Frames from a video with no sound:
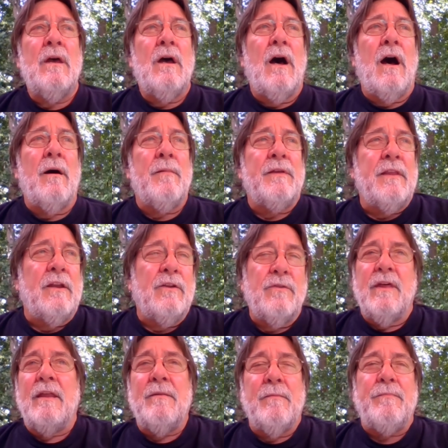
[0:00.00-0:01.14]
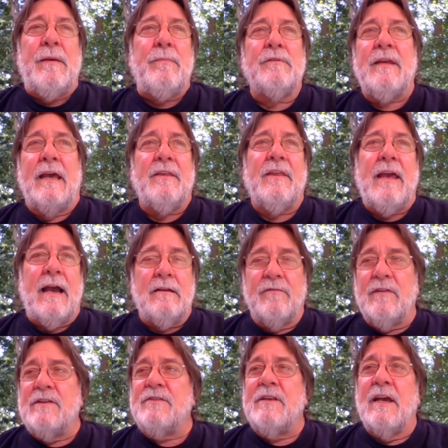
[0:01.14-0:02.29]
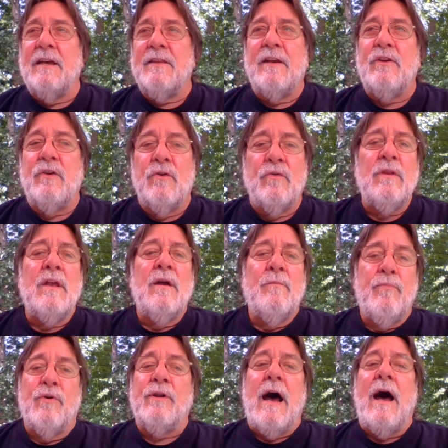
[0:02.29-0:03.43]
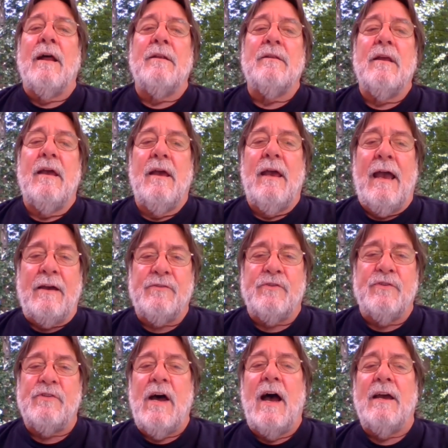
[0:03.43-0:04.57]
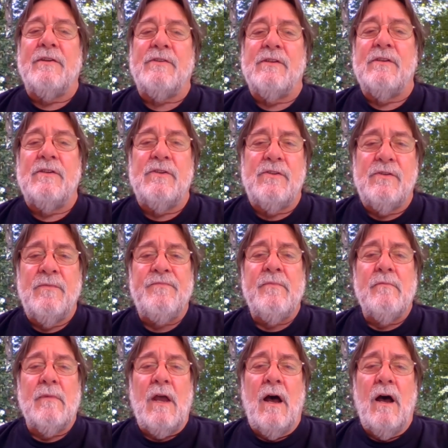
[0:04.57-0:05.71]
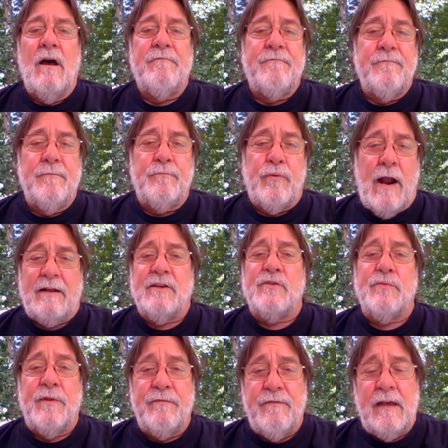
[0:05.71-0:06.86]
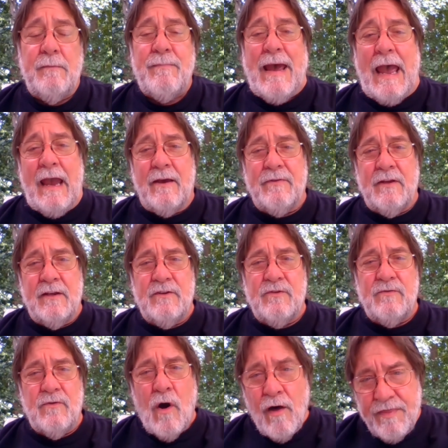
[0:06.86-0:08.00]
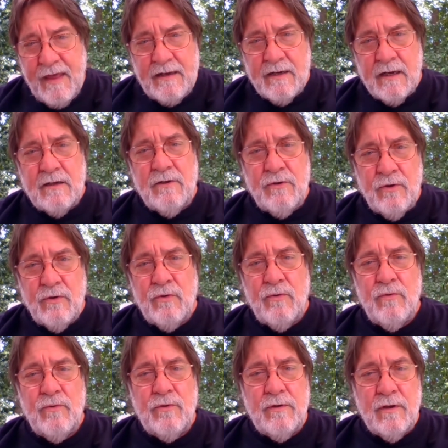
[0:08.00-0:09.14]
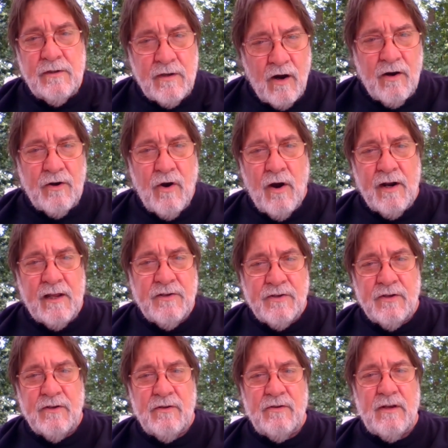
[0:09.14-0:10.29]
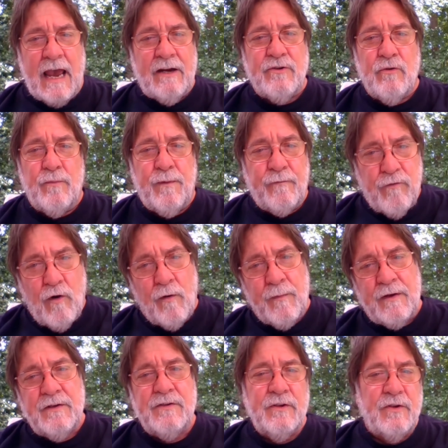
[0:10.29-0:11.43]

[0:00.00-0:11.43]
Um, and then, you, then people take the active listening and then you put on exercises, uh, practice with feedback that's authentic to the target audience's actual performance.